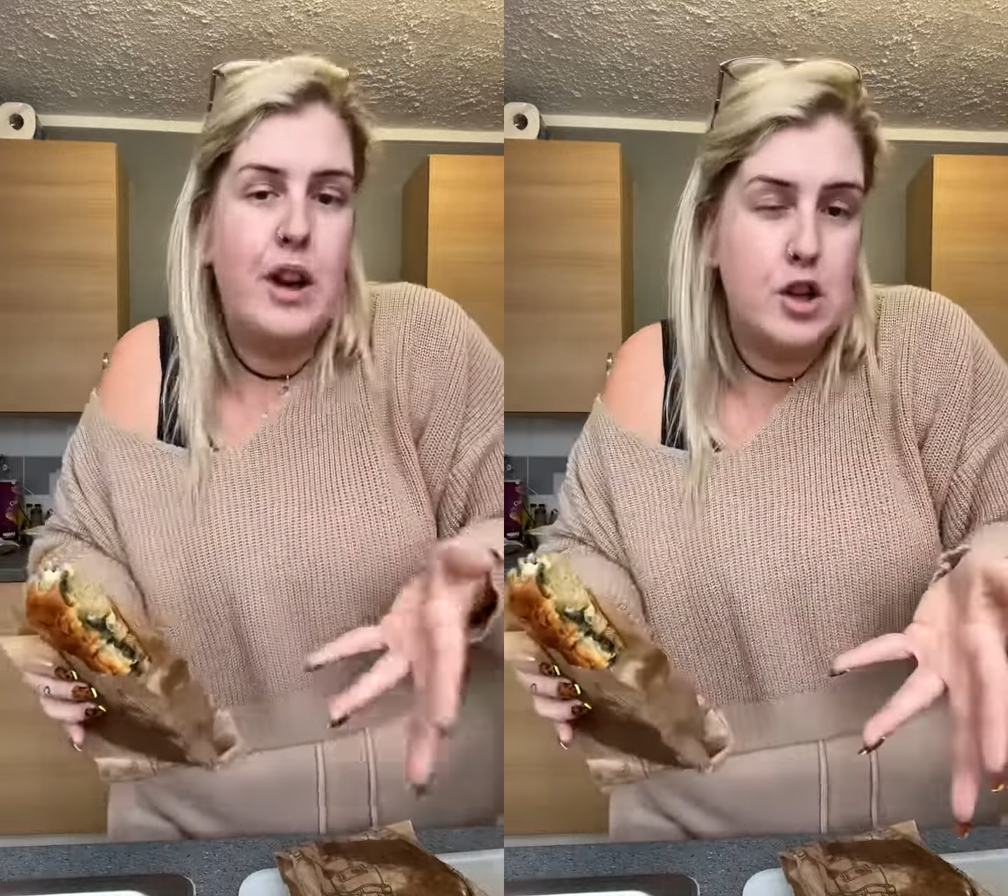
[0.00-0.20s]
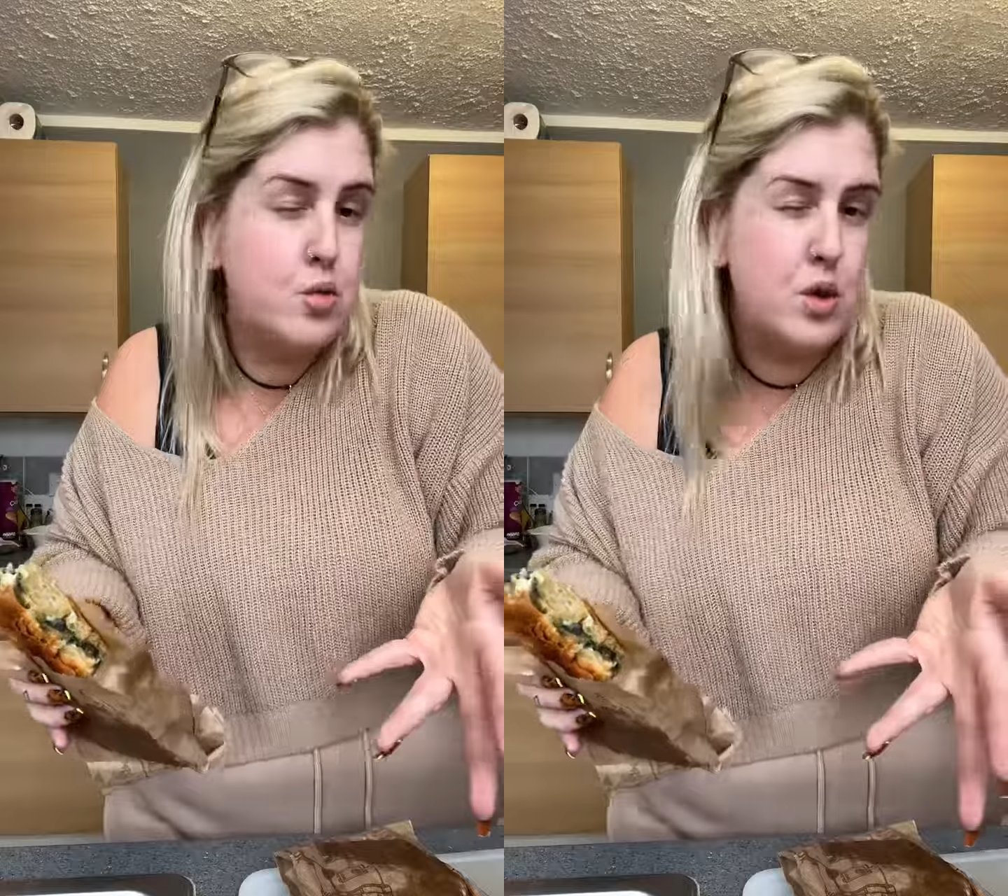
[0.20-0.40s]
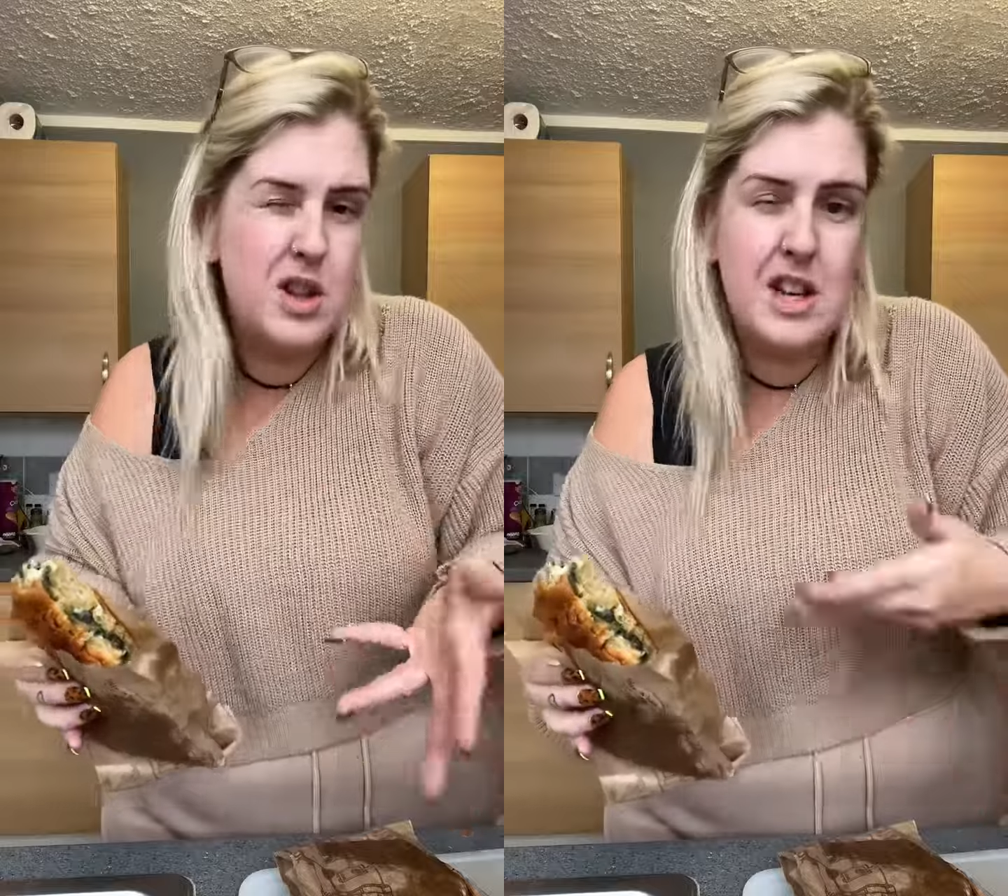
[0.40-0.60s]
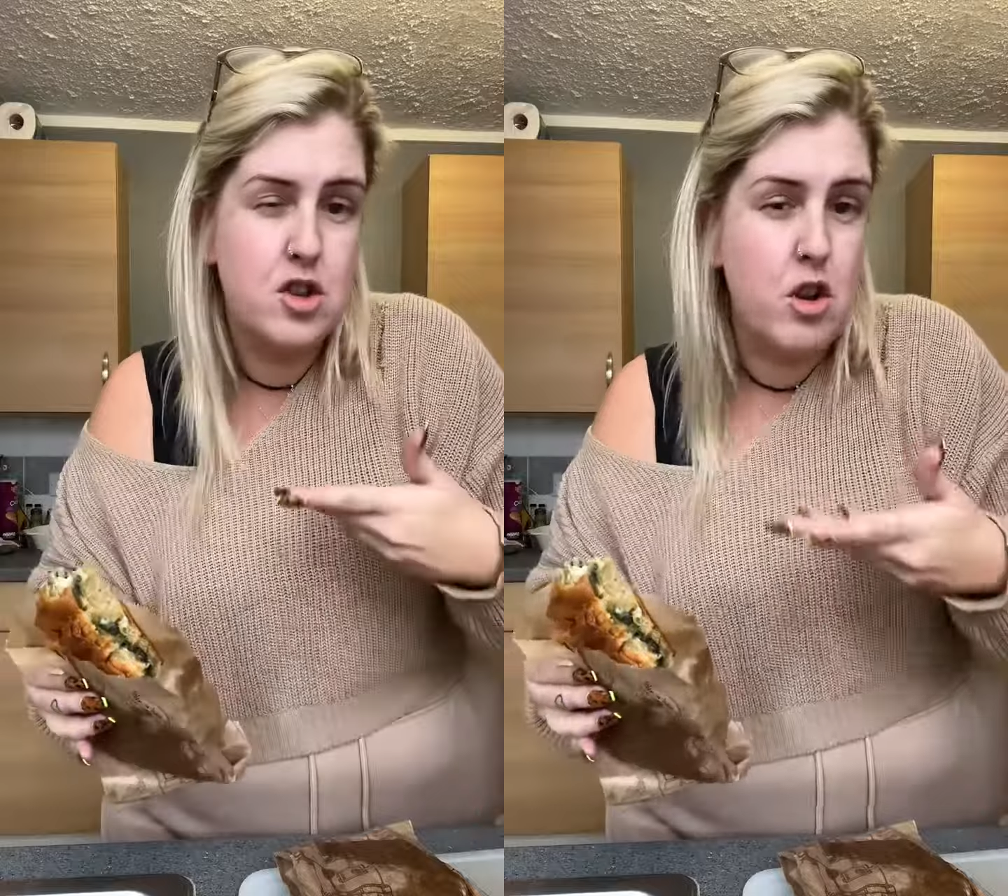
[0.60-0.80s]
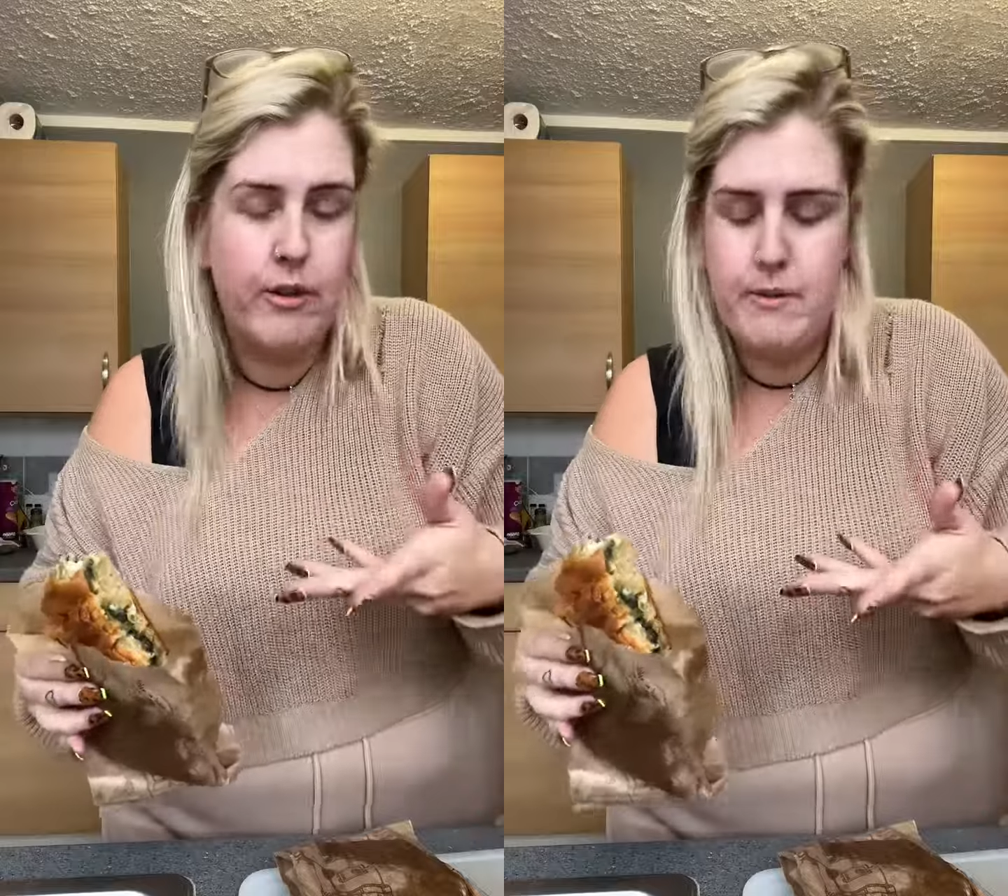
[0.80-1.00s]
I just wouldn't, it's
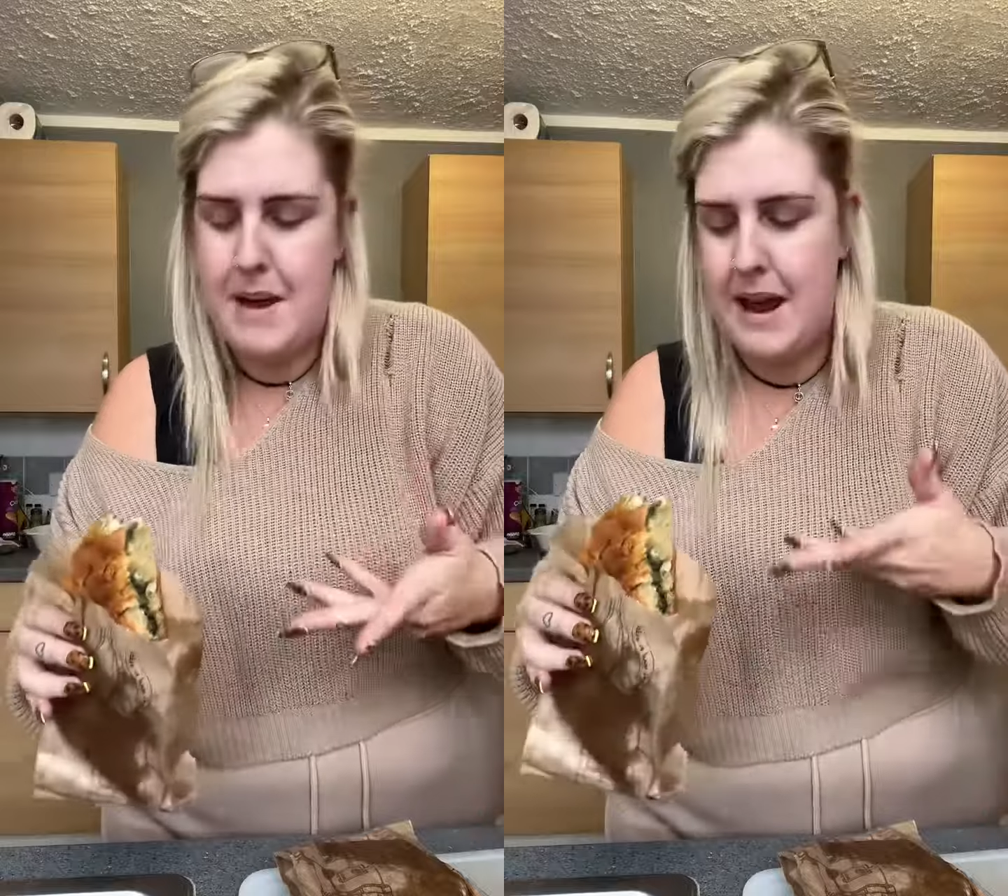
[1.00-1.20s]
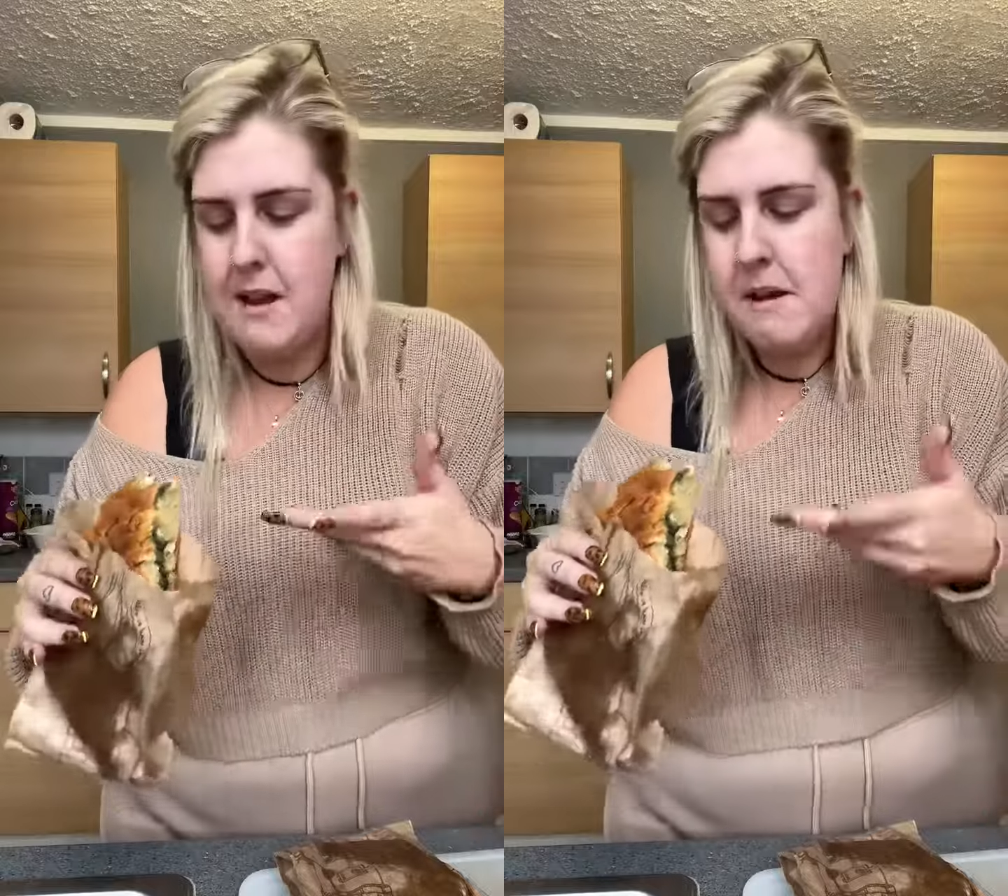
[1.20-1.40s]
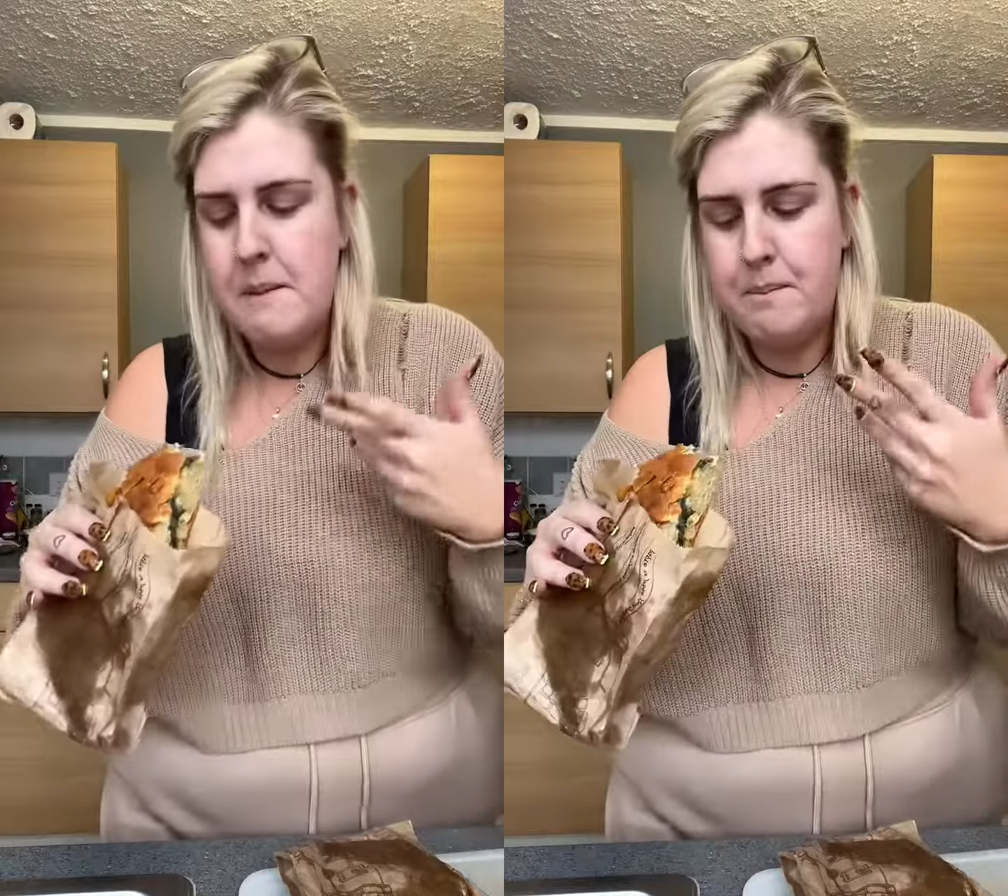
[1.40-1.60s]
not for me.